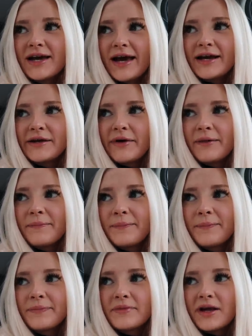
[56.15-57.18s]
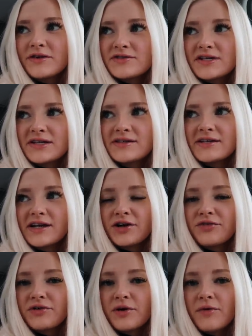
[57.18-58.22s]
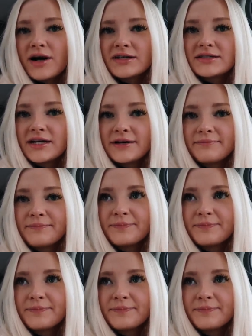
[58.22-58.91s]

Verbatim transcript: anyway I also need to take her for a walk today